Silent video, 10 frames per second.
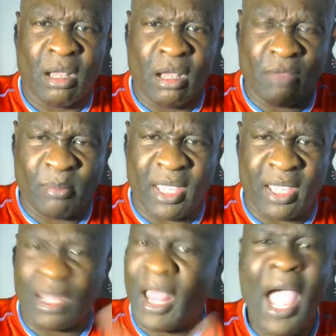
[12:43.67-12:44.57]
of a
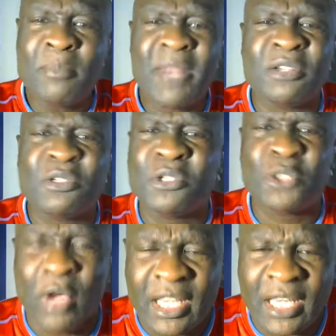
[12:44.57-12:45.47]
man. I'm not
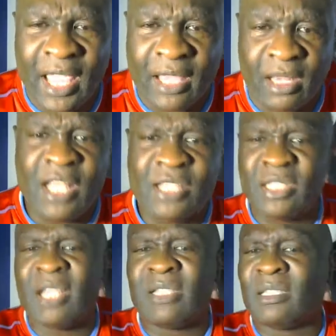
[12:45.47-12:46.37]
doing that. And that's see,
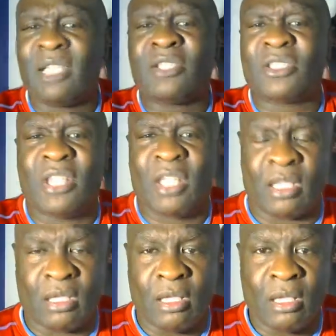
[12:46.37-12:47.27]
that's that's the
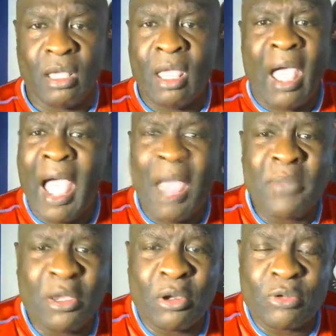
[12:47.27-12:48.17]
thing. I'm
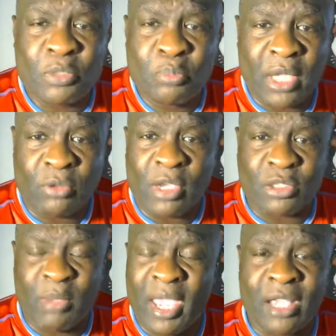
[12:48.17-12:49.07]
not going to respect you as
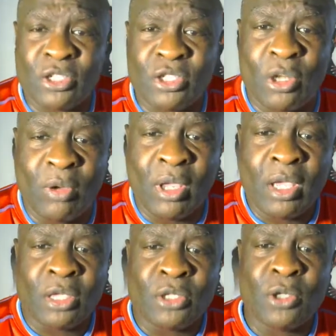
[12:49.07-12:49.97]
a man because you don't
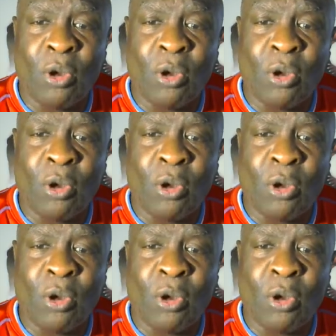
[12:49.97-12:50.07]
you